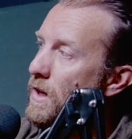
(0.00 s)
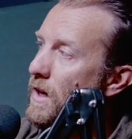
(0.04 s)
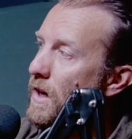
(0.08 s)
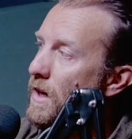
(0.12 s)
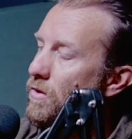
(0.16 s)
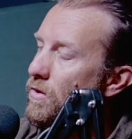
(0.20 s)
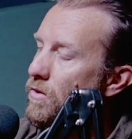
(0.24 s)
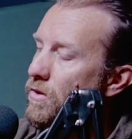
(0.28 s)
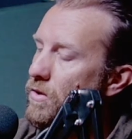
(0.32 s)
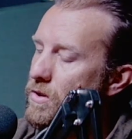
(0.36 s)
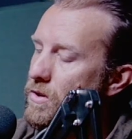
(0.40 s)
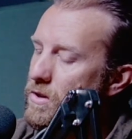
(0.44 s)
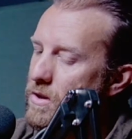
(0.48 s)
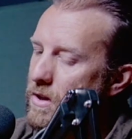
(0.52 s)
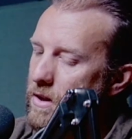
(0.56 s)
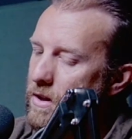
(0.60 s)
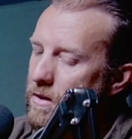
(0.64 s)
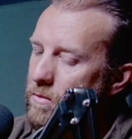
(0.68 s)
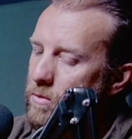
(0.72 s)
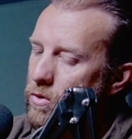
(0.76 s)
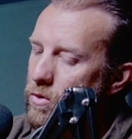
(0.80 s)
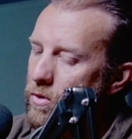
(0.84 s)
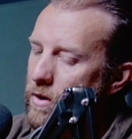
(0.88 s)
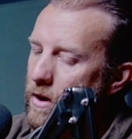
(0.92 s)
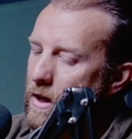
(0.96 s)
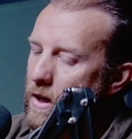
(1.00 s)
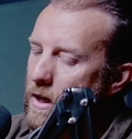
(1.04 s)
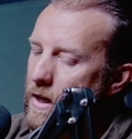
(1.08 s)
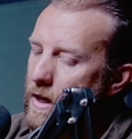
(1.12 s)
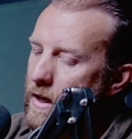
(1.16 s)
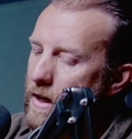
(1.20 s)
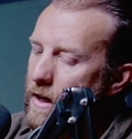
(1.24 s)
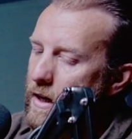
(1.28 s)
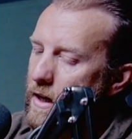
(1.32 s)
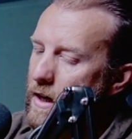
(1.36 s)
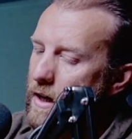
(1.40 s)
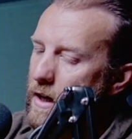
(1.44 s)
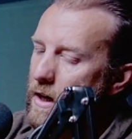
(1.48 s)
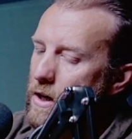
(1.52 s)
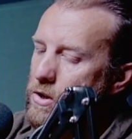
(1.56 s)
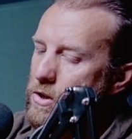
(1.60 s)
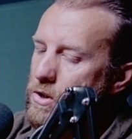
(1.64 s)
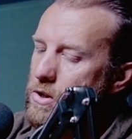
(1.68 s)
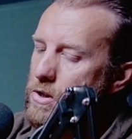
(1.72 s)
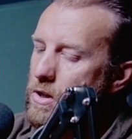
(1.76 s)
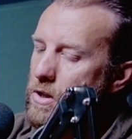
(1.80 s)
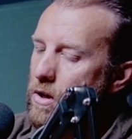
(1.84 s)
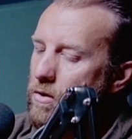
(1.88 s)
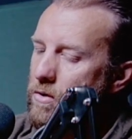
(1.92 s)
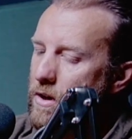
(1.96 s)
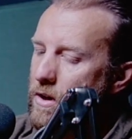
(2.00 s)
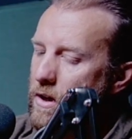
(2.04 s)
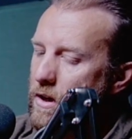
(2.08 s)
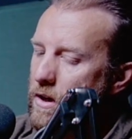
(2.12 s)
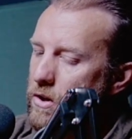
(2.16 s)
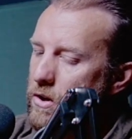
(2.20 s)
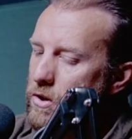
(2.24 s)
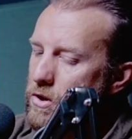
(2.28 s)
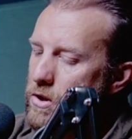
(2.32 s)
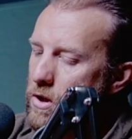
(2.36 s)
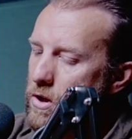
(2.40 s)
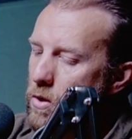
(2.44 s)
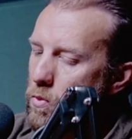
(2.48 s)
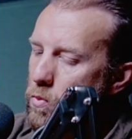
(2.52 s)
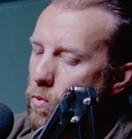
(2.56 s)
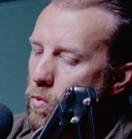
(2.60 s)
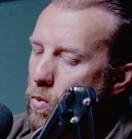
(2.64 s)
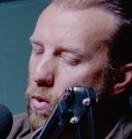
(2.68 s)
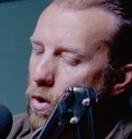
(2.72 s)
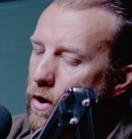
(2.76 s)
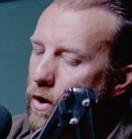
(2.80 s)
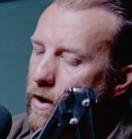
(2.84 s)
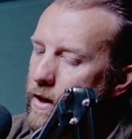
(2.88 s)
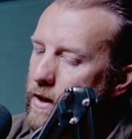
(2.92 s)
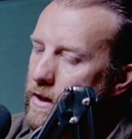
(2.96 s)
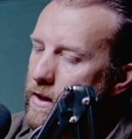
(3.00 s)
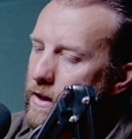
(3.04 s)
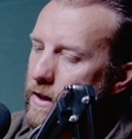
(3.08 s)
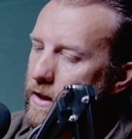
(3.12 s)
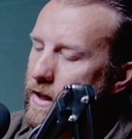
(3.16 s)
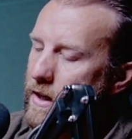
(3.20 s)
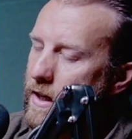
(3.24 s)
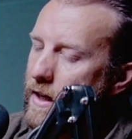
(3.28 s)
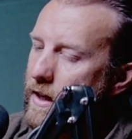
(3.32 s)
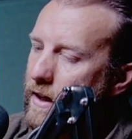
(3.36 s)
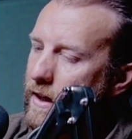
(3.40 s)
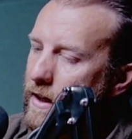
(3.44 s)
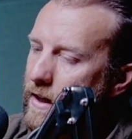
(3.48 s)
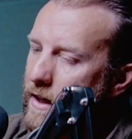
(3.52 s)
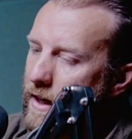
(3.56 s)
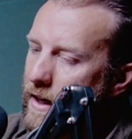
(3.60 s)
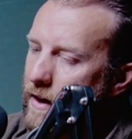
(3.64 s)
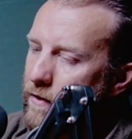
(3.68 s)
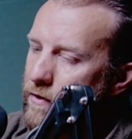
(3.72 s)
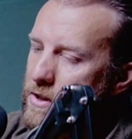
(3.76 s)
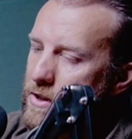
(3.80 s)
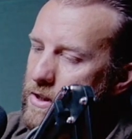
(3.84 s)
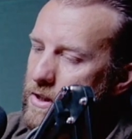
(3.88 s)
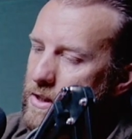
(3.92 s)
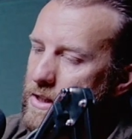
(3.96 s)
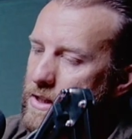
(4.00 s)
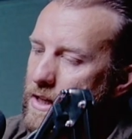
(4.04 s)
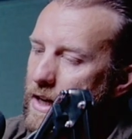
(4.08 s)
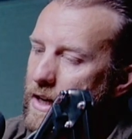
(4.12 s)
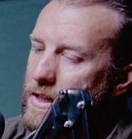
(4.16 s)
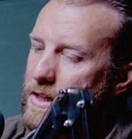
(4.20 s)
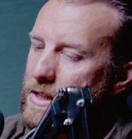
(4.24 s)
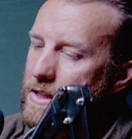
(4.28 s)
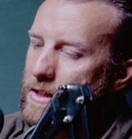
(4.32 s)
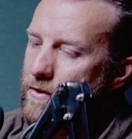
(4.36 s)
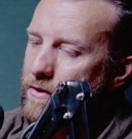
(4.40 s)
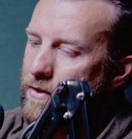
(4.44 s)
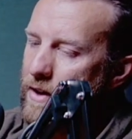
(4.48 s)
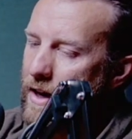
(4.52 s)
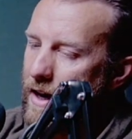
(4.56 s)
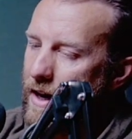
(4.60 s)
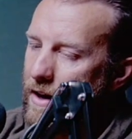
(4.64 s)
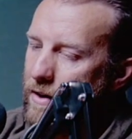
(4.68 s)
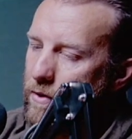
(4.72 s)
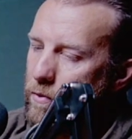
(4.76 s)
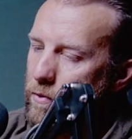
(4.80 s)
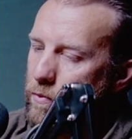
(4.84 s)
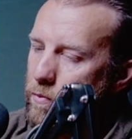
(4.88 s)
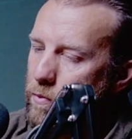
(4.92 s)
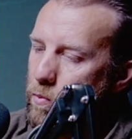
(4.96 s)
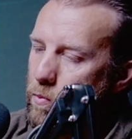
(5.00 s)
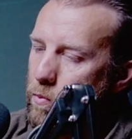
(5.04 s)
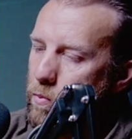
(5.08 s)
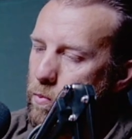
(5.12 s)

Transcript: when we gather on a Sunday morning. So so what it give us a taste of that